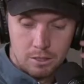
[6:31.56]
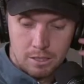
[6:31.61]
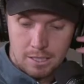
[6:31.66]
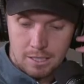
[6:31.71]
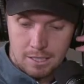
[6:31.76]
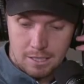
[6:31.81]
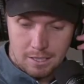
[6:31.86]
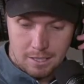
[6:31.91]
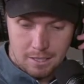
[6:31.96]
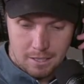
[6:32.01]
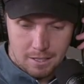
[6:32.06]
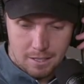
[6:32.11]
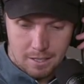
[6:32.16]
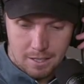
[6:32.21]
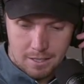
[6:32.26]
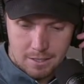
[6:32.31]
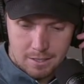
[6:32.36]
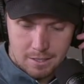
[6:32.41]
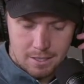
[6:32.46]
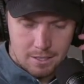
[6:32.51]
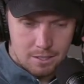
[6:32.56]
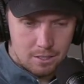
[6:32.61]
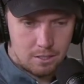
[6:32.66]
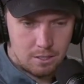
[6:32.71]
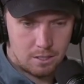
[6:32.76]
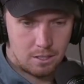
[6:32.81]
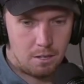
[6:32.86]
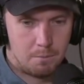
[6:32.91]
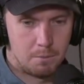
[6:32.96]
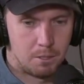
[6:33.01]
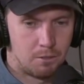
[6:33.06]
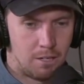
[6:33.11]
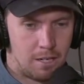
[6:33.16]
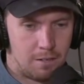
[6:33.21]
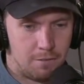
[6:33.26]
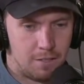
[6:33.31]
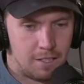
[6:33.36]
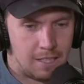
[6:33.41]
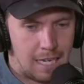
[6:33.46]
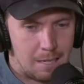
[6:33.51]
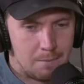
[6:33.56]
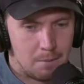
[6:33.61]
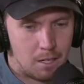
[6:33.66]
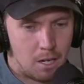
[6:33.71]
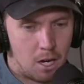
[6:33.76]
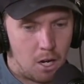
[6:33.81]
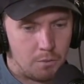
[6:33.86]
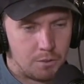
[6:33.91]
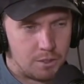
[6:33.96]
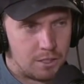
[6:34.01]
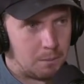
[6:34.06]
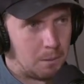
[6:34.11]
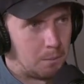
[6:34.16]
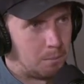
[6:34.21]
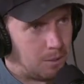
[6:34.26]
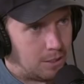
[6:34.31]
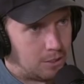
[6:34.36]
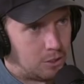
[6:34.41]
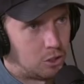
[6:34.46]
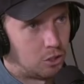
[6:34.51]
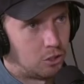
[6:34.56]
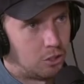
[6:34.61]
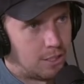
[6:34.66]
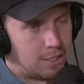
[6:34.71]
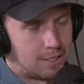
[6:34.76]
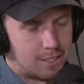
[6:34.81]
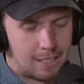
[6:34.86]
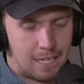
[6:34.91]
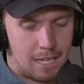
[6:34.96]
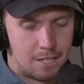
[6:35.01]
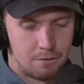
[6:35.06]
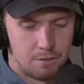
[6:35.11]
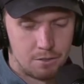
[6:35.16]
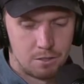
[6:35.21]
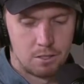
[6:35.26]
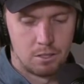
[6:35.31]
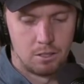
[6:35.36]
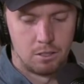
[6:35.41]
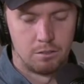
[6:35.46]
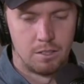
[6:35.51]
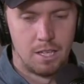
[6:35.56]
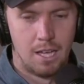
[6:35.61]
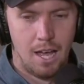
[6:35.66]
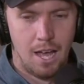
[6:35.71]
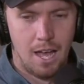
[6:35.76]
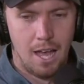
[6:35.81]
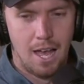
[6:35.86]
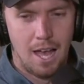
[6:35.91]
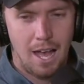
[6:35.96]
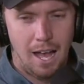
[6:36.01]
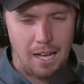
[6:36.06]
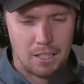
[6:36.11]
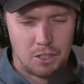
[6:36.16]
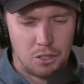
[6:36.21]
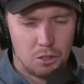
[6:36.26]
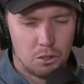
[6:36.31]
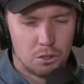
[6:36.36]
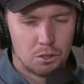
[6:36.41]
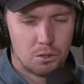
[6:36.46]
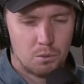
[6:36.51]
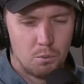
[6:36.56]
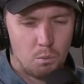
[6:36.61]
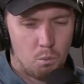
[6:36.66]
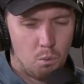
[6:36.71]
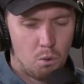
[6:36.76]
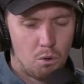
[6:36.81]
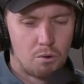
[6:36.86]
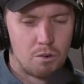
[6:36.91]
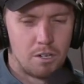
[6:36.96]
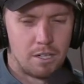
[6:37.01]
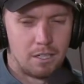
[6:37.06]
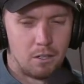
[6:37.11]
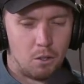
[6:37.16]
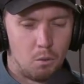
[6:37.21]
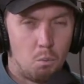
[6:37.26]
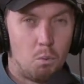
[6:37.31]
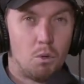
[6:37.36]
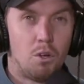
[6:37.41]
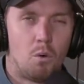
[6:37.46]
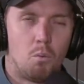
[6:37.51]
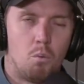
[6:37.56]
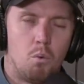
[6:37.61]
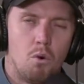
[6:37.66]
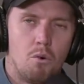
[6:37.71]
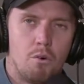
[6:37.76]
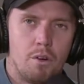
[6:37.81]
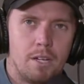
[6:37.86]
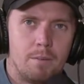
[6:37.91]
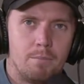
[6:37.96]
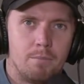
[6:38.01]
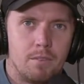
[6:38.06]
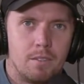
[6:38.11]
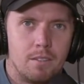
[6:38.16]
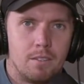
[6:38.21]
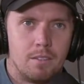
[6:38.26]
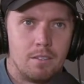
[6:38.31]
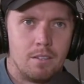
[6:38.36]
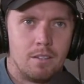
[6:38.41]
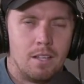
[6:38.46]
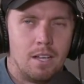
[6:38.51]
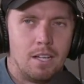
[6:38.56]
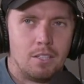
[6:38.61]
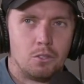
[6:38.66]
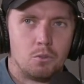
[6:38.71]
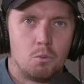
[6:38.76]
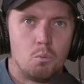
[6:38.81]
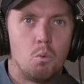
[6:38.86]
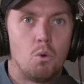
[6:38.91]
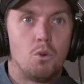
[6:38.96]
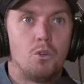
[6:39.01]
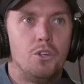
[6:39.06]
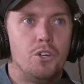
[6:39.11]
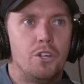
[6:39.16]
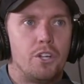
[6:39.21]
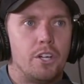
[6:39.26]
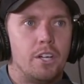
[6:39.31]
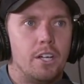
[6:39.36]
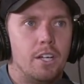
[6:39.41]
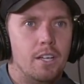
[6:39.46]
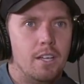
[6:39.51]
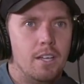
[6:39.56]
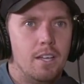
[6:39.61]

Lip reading: and it's got to be great for the game of golf to see people enjoying it together and stuff. I just worry, or not worry, I just wonder